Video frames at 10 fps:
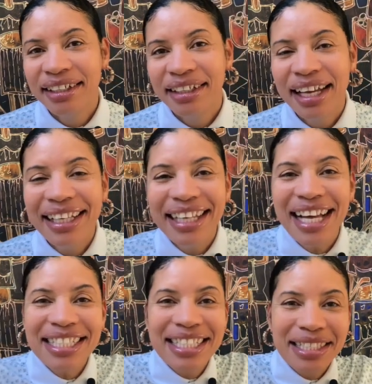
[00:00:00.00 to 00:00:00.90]
And
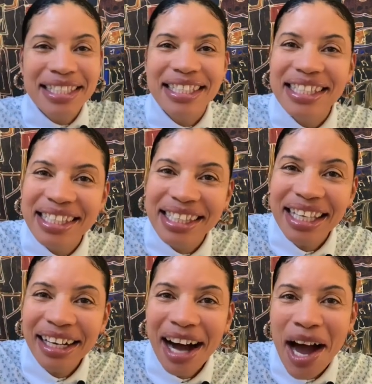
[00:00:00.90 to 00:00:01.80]
that's
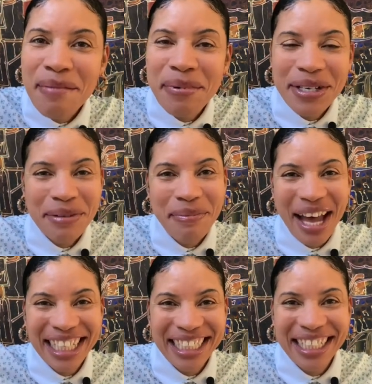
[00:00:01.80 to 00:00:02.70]
the God
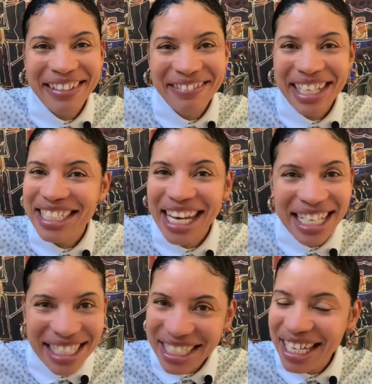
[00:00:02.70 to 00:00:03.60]
perspective that
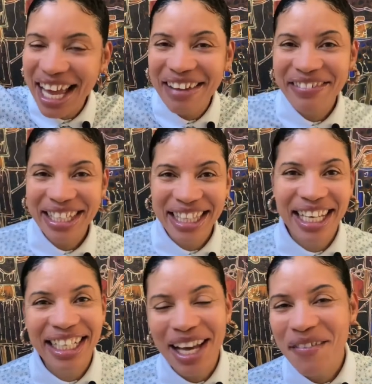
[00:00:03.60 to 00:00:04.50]
changes
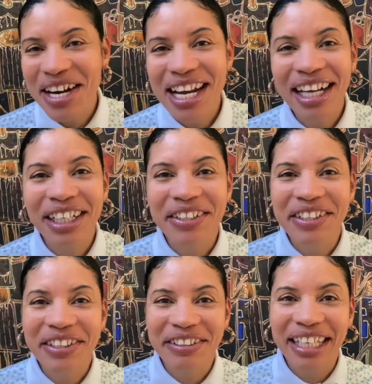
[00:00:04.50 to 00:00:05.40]
everything, that we're not
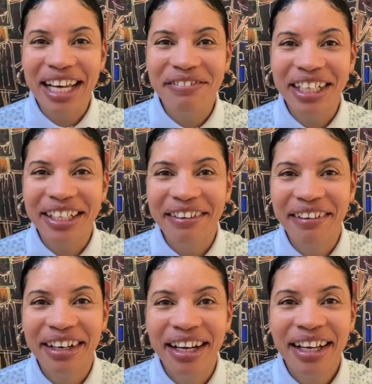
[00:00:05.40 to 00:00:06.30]
going through life
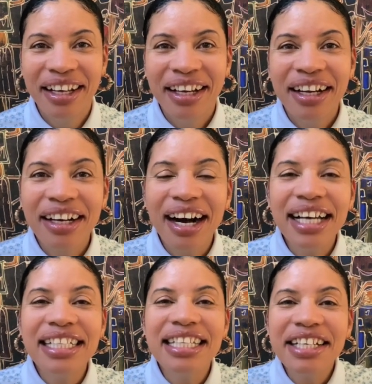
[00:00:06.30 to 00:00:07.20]
alone. God
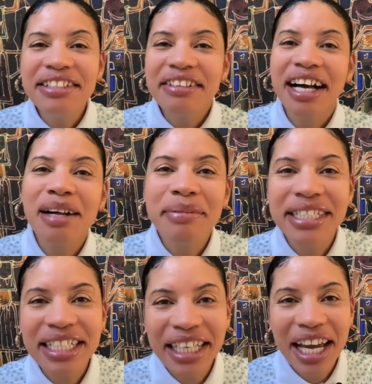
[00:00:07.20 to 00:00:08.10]
is there to help us
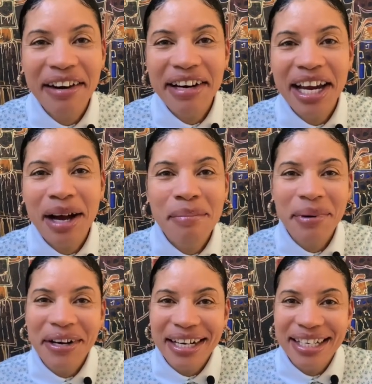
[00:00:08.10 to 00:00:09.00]
to carry our
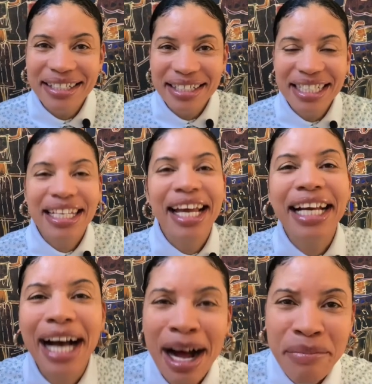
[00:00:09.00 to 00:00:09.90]
burdens. He said,
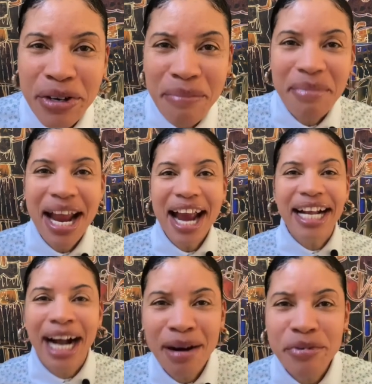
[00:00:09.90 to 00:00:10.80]
Come to me,
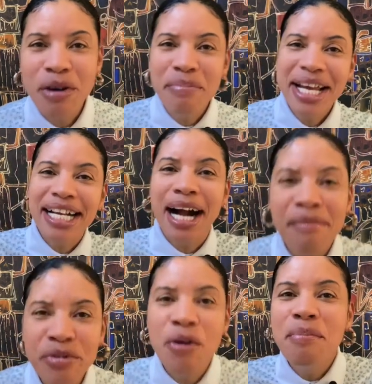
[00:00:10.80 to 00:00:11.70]
come to me, come
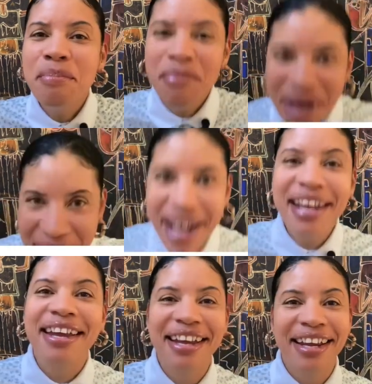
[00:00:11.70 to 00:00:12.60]
to
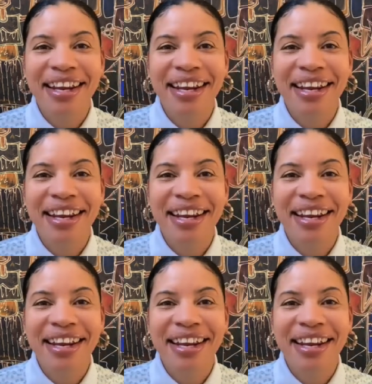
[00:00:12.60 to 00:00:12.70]
me.